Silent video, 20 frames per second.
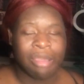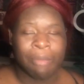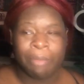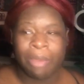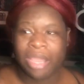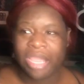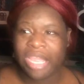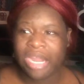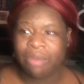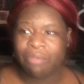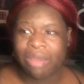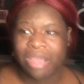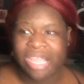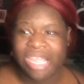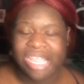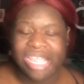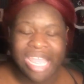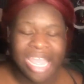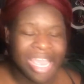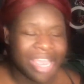But anyway,
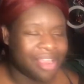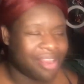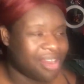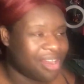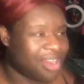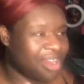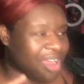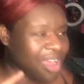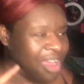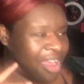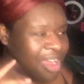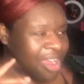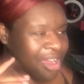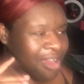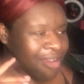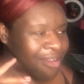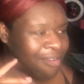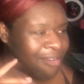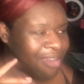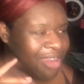he came,
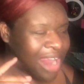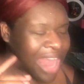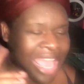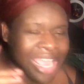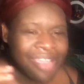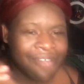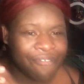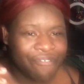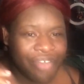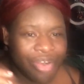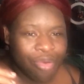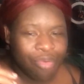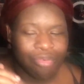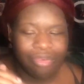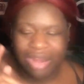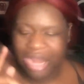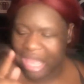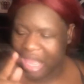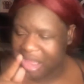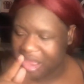Lion
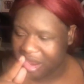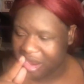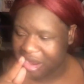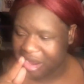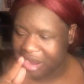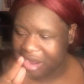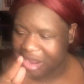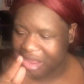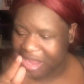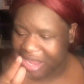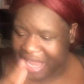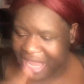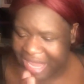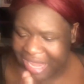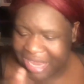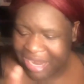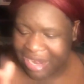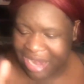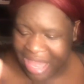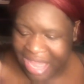Food, not
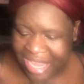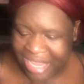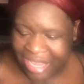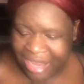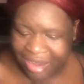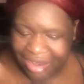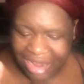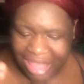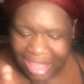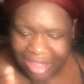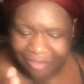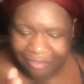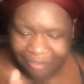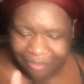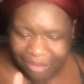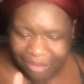King Lion, not,